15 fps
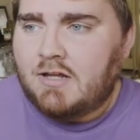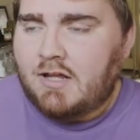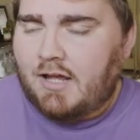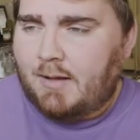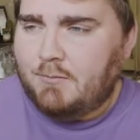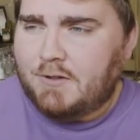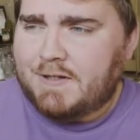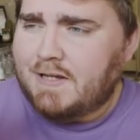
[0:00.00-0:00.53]

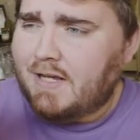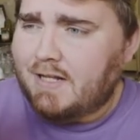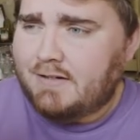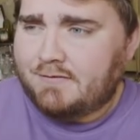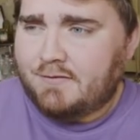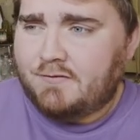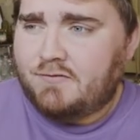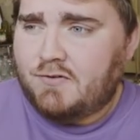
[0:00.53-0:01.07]
I'm looking at
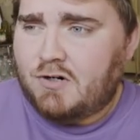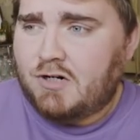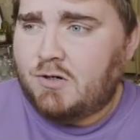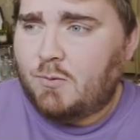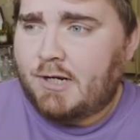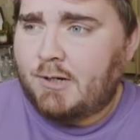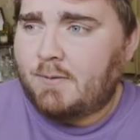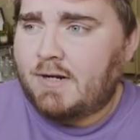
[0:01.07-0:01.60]
it from far
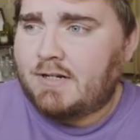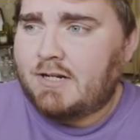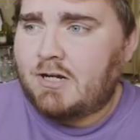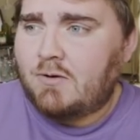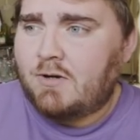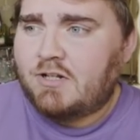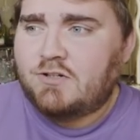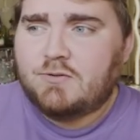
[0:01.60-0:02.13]
away right
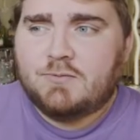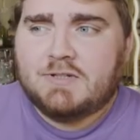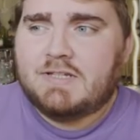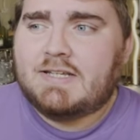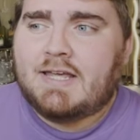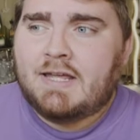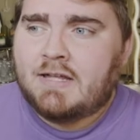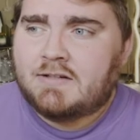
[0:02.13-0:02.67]
now and you
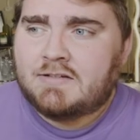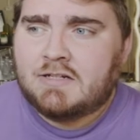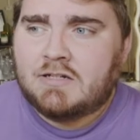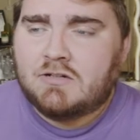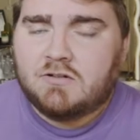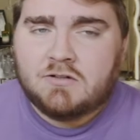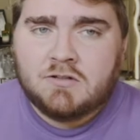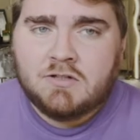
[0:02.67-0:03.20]
really can't
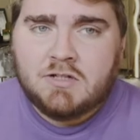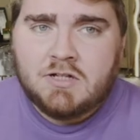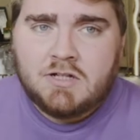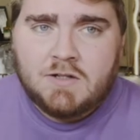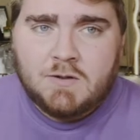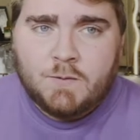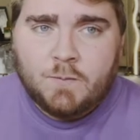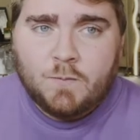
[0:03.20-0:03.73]
tell
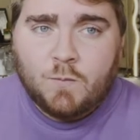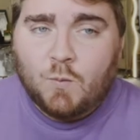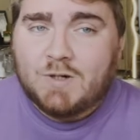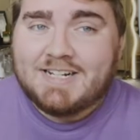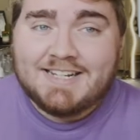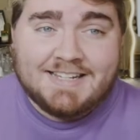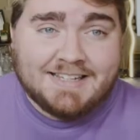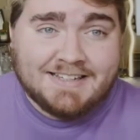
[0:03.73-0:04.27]

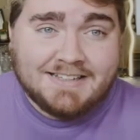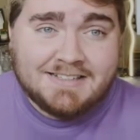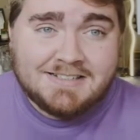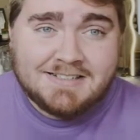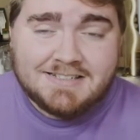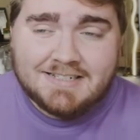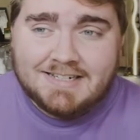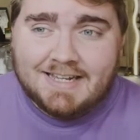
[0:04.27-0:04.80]
what it
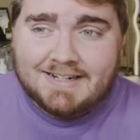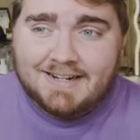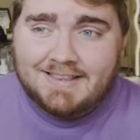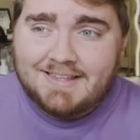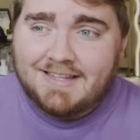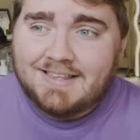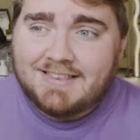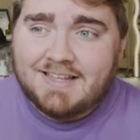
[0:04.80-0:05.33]
is. And I
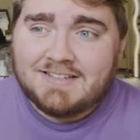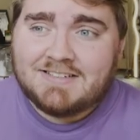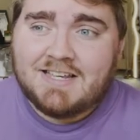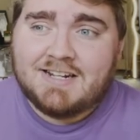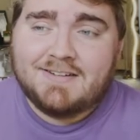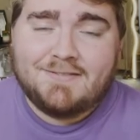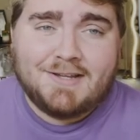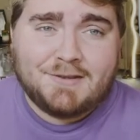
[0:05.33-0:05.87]
think that's
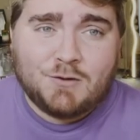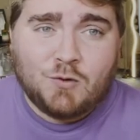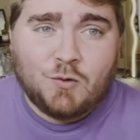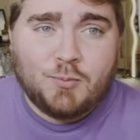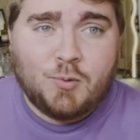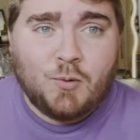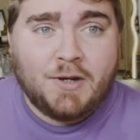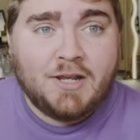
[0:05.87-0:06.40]
kind of like the
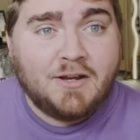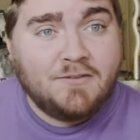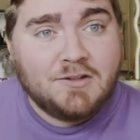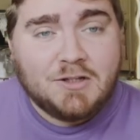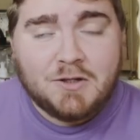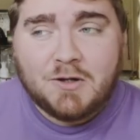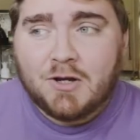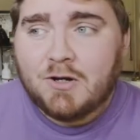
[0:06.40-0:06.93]
whole point of a
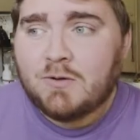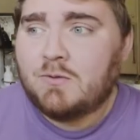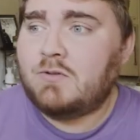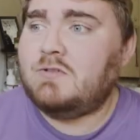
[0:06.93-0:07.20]
logo.